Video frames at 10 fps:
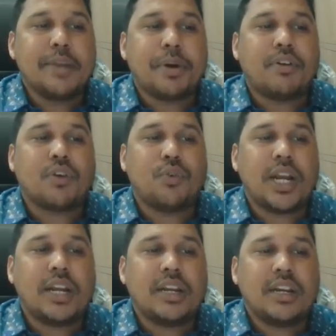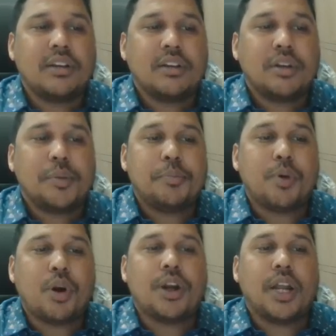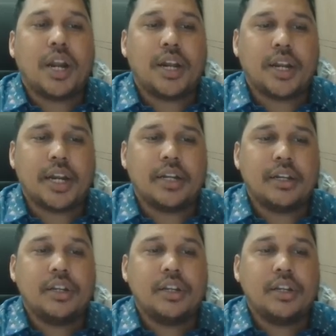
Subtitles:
power 1 mod 100.